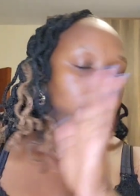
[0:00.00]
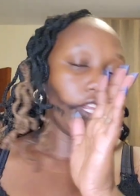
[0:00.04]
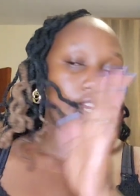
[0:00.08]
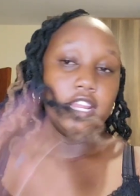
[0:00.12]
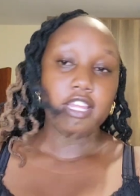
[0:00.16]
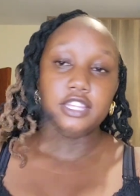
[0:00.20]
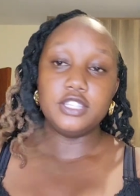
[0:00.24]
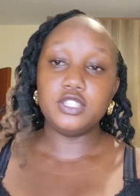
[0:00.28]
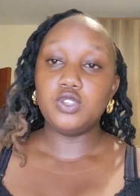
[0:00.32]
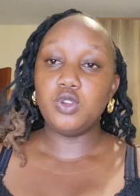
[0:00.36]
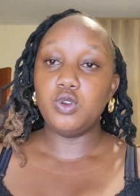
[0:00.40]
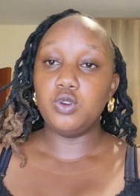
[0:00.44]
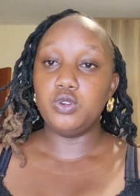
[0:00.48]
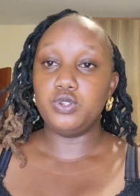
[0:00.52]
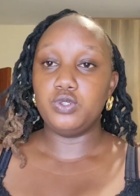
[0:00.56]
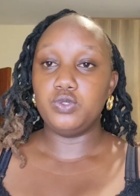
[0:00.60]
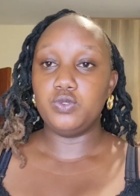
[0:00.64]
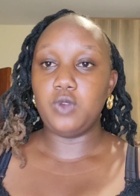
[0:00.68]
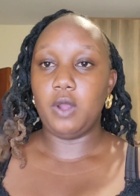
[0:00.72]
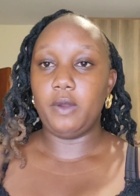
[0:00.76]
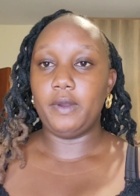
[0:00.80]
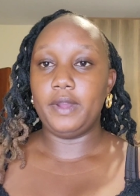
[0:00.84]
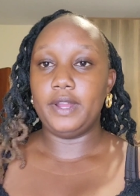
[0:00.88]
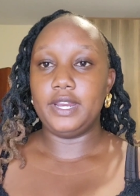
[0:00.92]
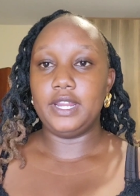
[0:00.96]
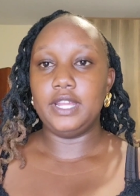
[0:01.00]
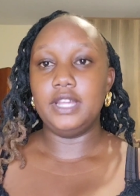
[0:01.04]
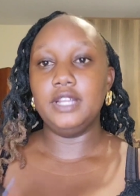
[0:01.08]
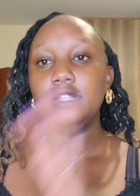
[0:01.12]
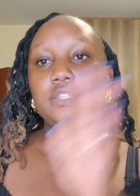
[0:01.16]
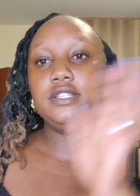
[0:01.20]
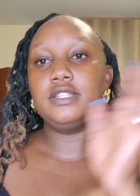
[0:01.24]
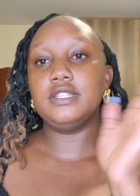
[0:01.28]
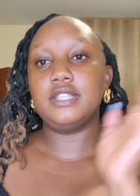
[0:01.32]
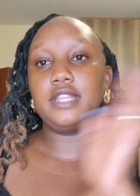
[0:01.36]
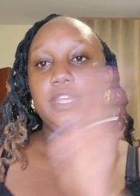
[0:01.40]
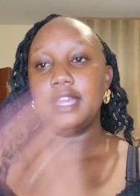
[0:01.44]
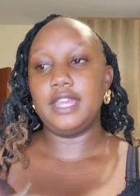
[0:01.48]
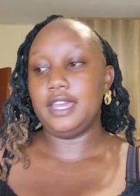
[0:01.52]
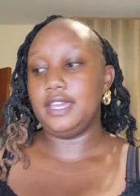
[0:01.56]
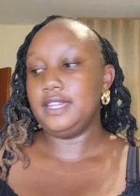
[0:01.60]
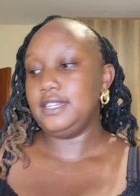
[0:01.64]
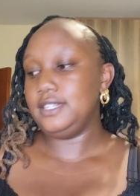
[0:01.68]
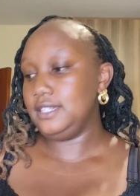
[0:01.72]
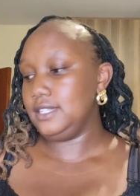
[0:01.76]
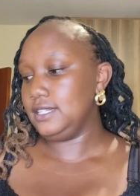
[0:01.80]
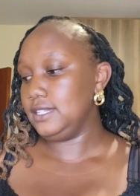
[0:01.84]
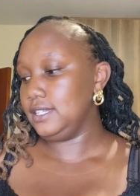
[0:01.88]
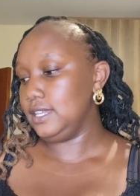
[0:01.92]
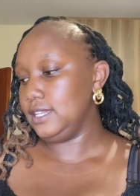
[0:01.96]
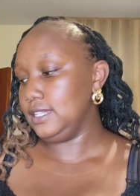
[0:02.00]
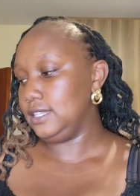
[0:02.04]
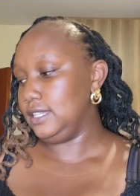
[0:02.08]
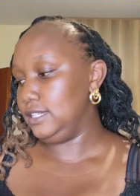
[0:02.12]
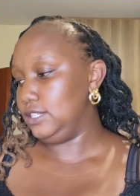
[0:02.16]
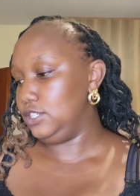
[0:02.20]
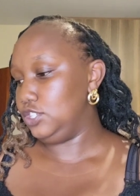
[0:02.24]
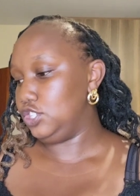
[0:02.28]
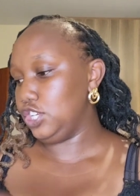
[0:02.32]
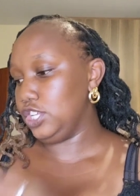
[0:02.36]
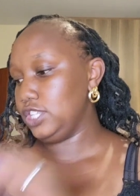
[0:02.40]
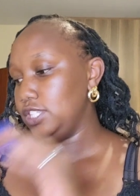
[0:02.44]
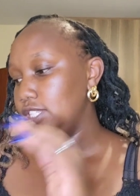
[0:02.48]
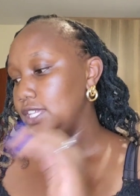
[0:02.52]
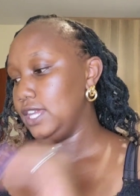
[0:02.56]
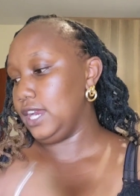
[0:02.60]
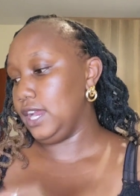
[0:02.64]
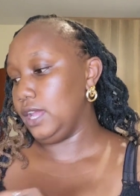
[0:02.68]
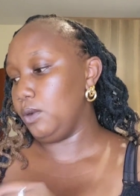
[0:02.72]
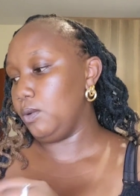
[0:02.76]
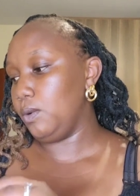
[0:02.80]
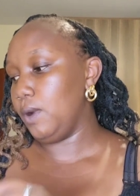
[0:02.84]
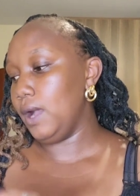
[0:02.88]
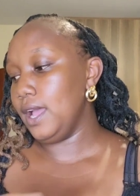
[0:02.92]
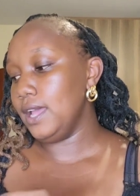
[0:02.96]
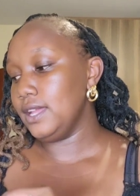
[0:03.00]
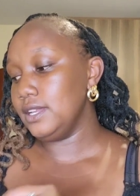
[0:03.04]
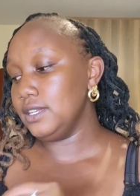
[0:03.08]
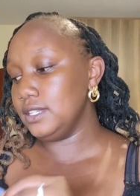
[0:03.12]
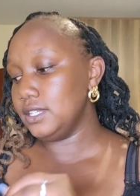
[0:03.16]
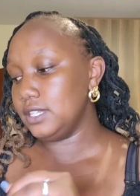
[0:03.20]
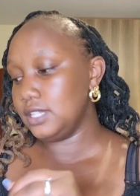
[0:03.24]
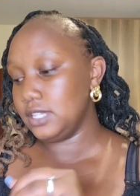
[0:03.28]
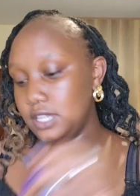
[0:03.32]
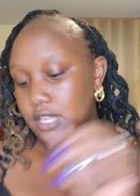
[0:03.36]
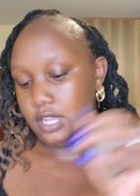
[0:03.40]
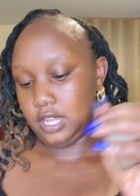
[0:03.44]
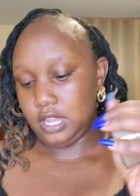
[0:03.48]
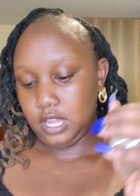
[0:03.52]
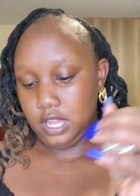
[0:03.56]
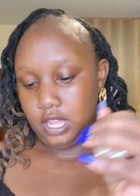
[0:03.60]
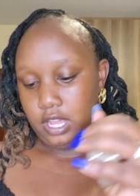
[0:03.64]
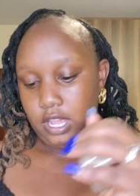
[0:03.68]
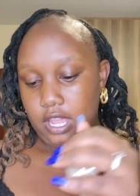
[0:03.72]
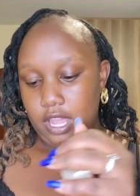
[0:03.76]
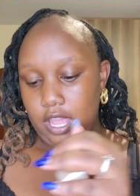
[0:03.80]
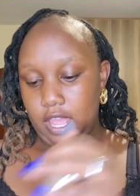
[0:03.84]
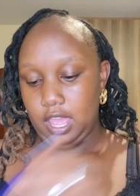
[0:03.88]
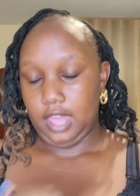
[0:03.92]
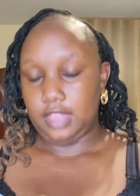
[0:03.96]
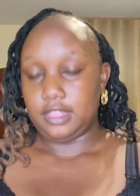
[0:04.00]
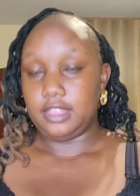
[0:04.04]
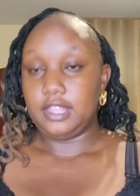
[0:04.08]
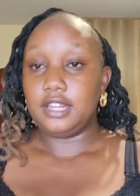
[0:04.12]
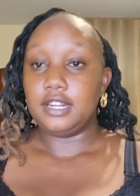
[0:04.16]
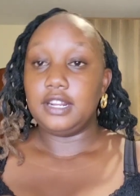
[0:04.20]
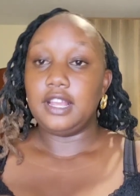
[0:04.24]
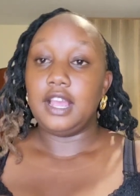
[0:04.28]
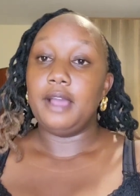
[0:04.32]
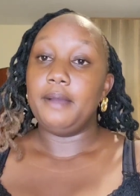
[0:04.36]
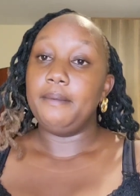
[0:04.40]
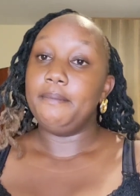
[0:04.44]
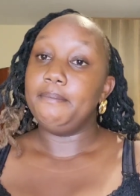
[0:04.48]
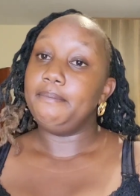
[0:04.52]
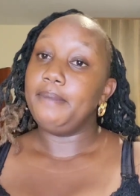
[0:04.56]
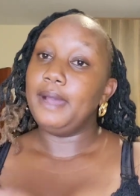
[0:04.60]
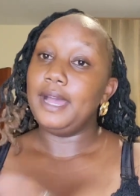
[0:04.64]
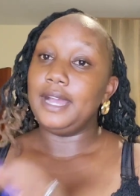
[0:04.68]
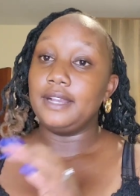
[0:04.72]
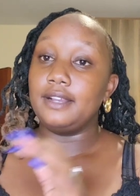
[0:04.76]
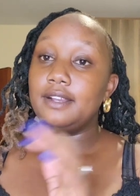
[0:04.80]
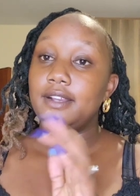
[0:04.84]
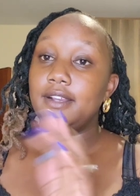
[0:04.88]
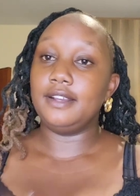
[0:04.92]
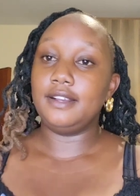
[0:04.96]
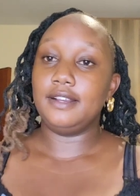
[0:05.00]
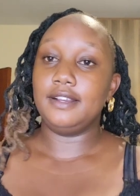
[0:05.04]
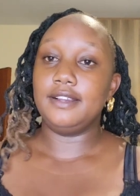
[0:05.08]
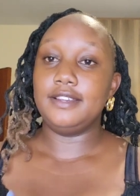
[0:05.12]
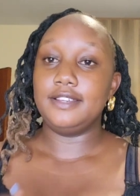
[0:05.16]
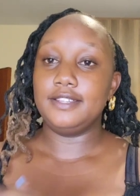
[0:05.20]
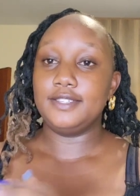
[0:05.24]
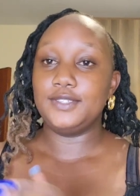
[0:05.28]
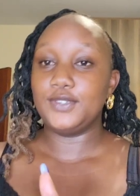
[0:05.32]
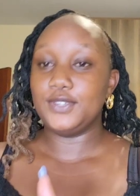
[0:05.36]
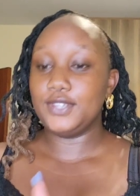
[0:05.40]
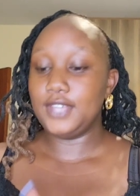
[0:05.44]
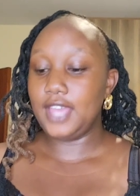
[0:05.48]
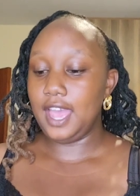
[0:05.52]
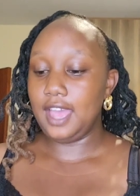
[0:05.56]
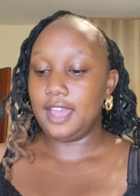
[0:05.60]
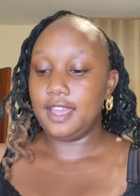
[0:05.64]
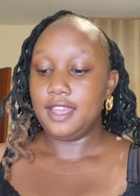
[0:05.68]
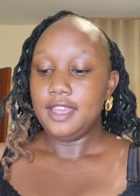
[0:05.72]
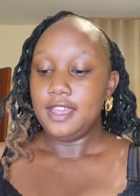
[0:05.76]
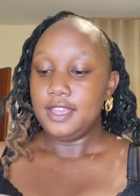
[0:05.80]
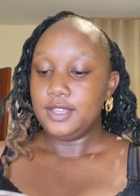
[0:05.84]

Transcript: let's go do our nails get the dress that i want and then come back so yeah